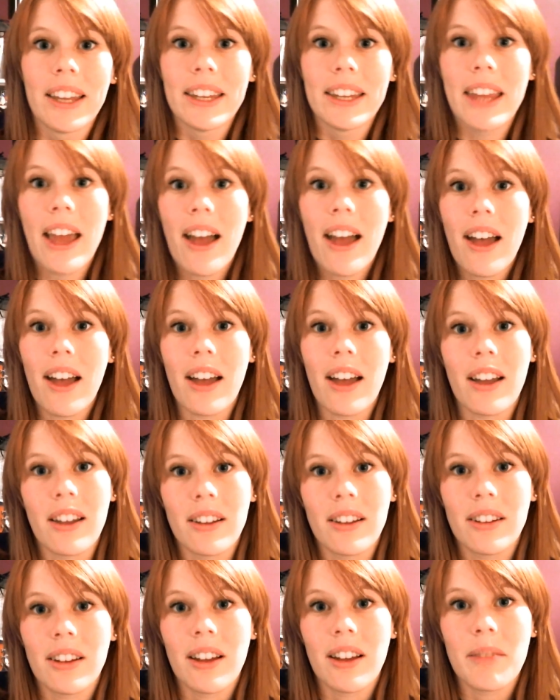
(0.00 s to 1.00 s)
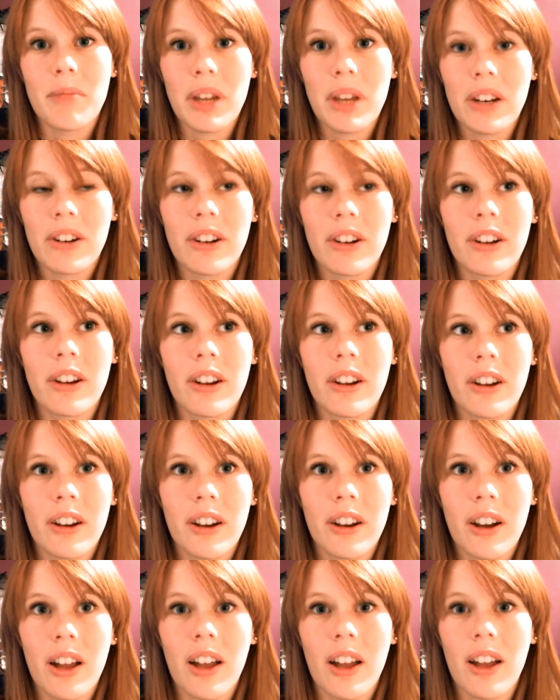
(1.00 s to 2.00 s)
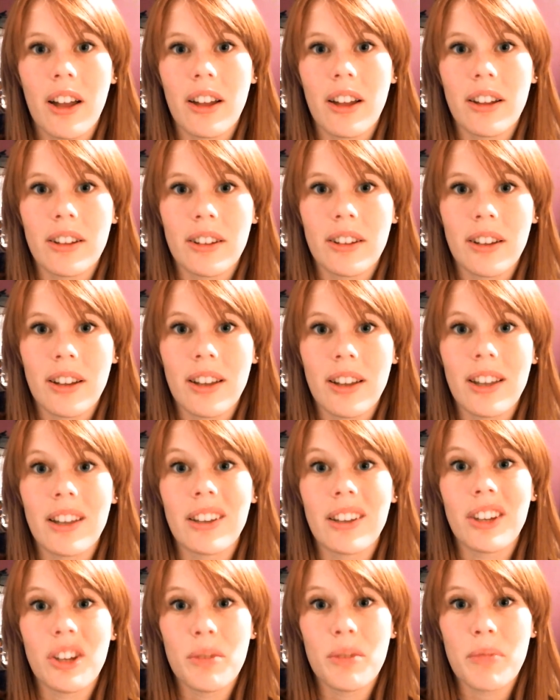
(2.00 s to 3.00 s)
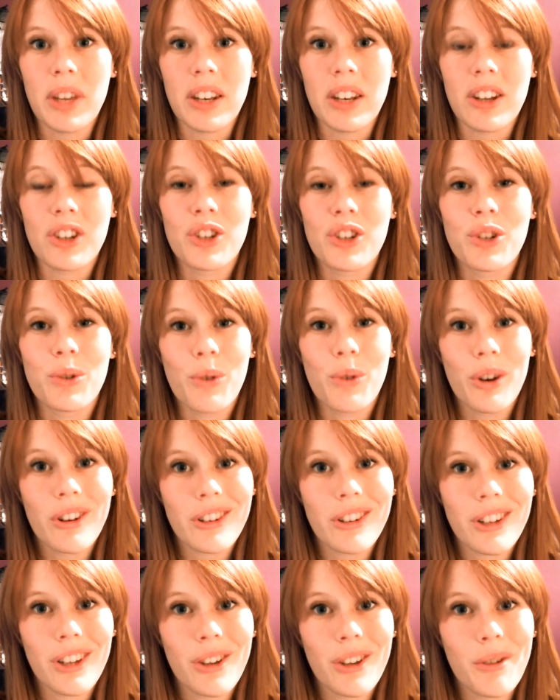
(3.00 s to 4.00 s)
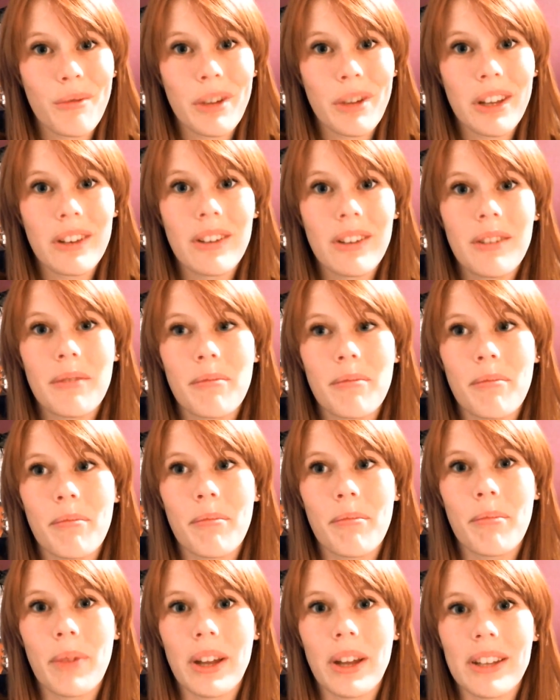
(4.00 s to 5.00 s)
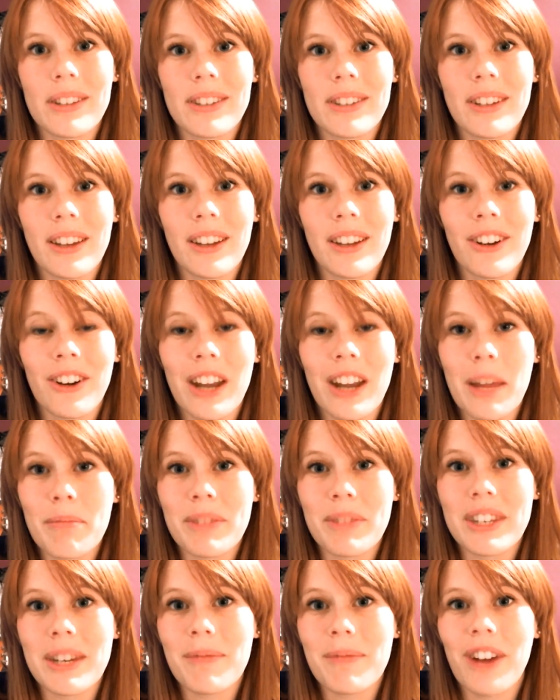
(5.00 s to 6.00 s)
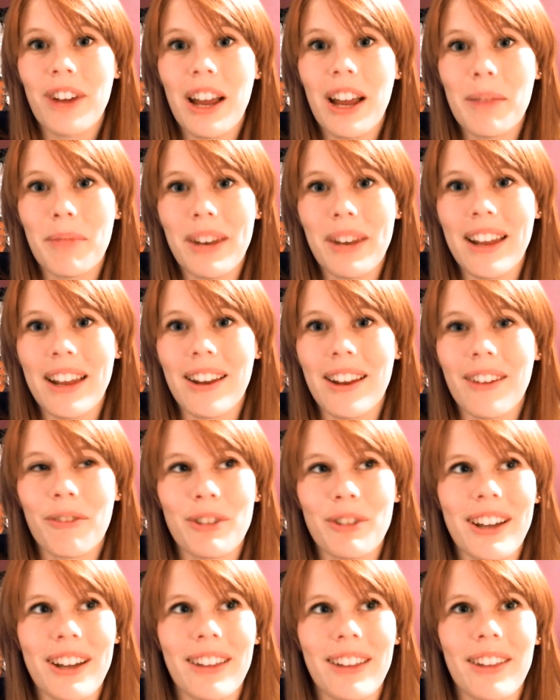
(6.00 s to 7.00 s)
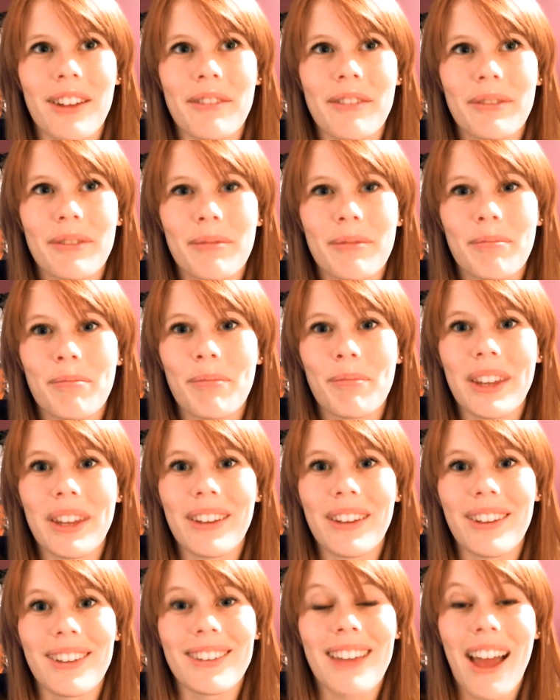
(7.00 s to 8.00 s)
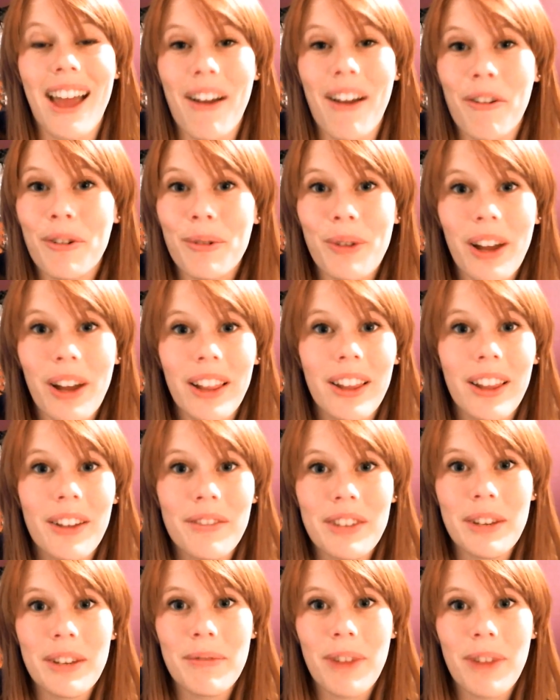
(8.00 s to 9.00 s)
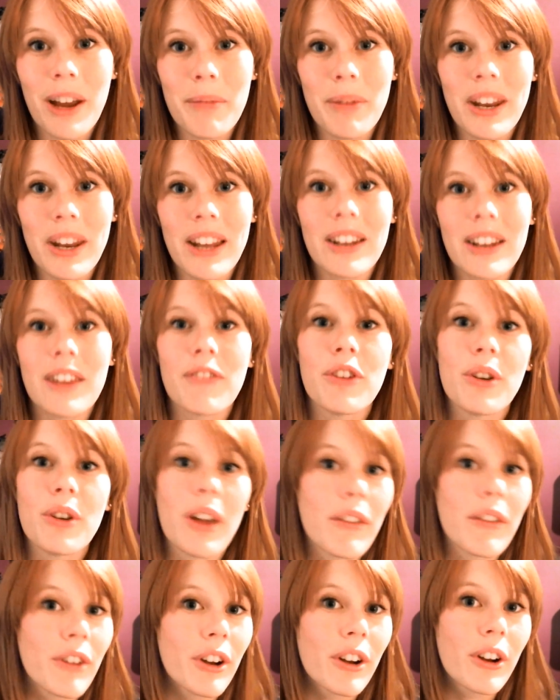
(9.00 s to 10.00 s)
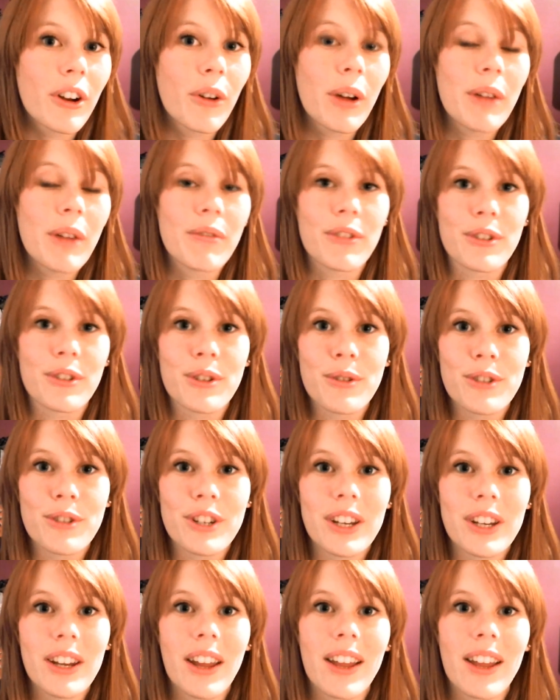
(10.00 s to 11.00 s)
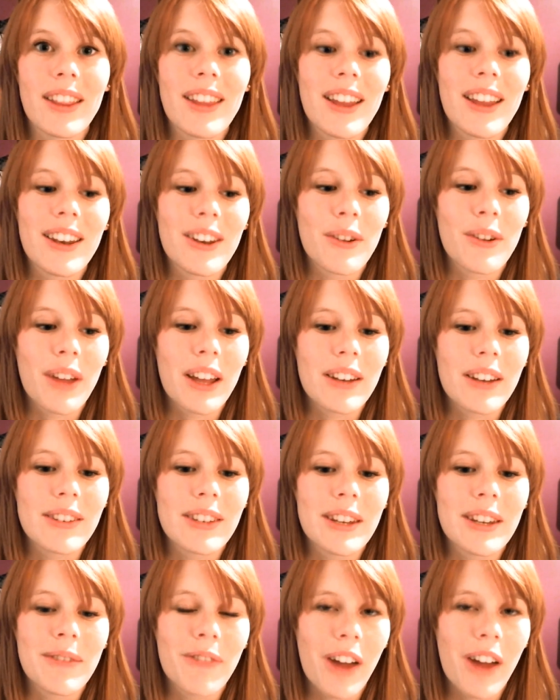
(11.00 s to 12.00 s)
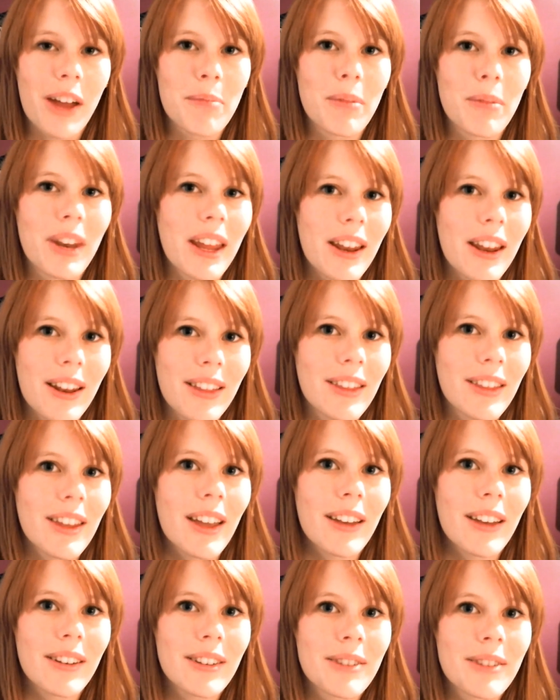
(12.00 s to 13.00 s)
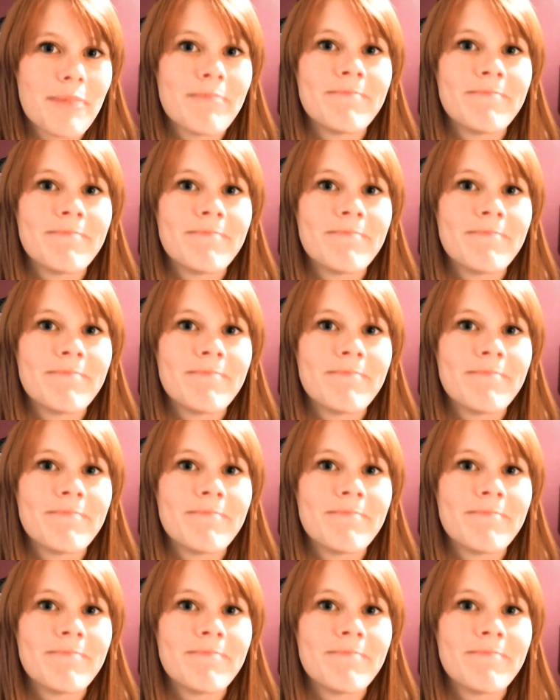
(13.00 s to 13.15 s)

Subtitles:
I made her a human, a short human, but her name's Deep Fried Banana, which I love. because how do I love deep fried banana? If you ever go out for sushi and then you get deep fried banana in the end,